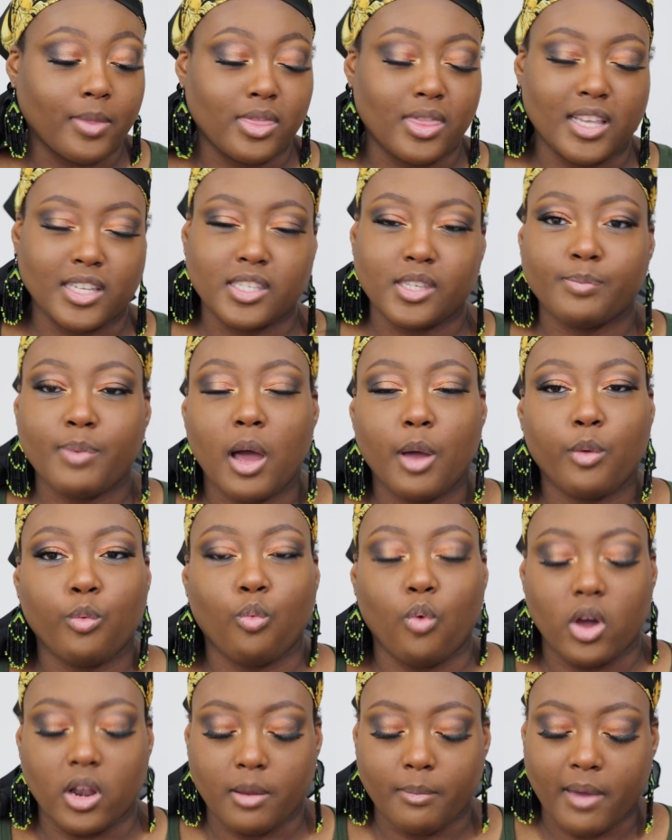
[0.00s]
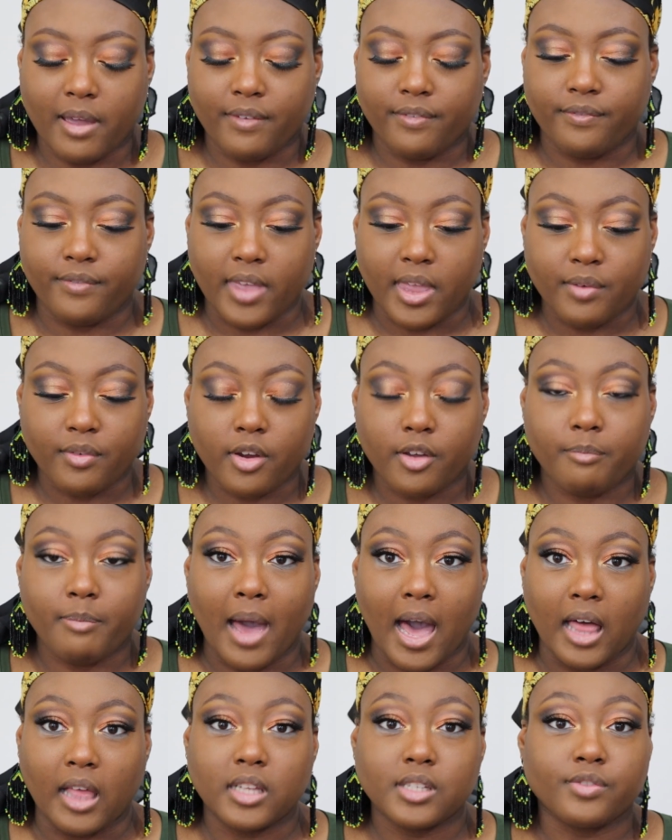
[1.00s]
This is probably one of my favorite
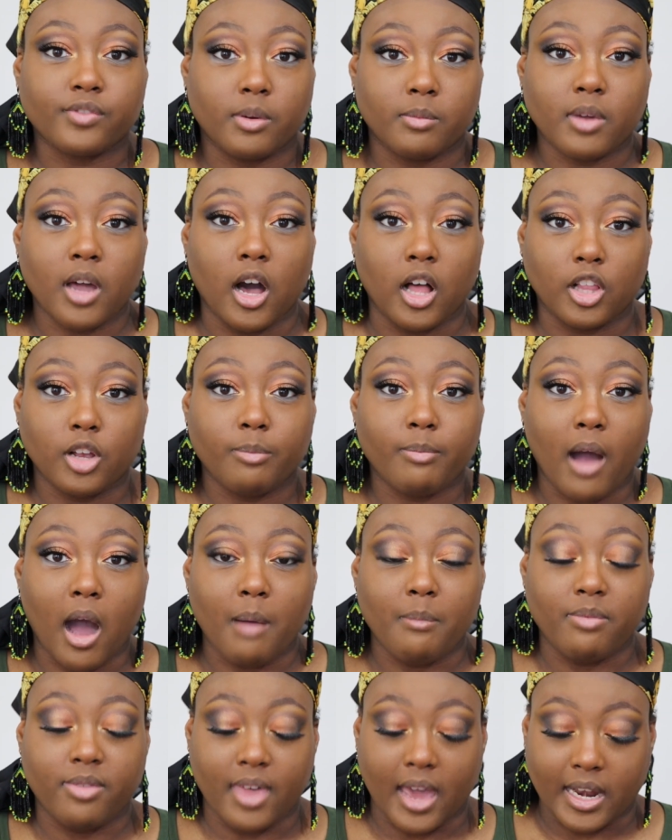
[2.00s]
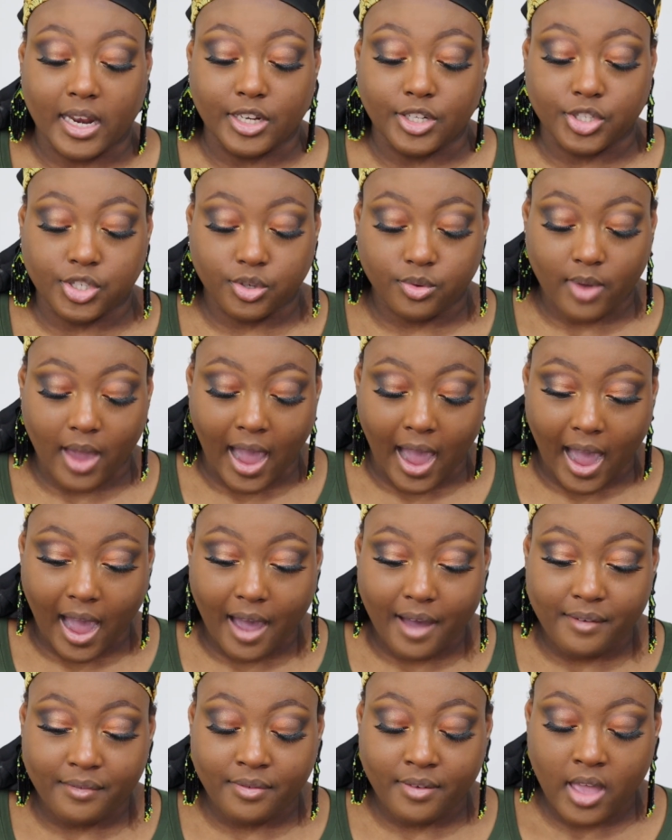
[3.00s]
palettes from ColourPop that I do
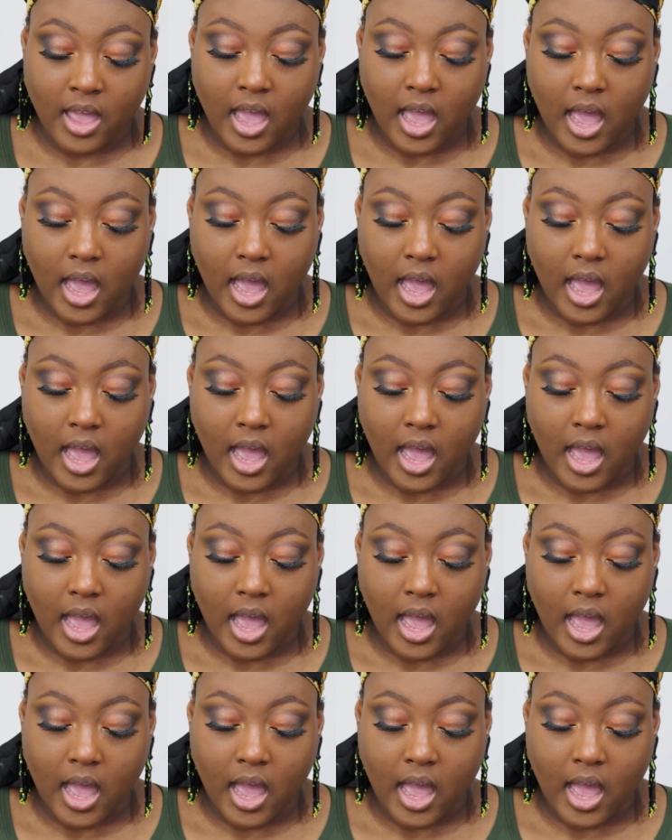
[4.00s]
have.